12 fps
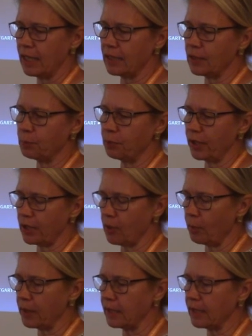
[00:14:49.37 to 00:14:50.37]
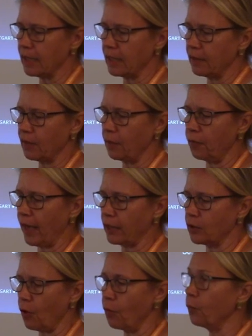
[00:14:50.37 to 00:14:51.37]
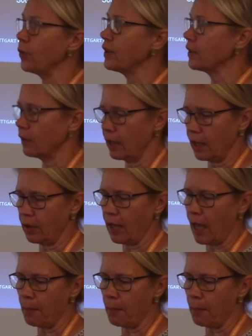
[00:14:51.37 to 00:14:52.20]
it is predominantly the factor of visual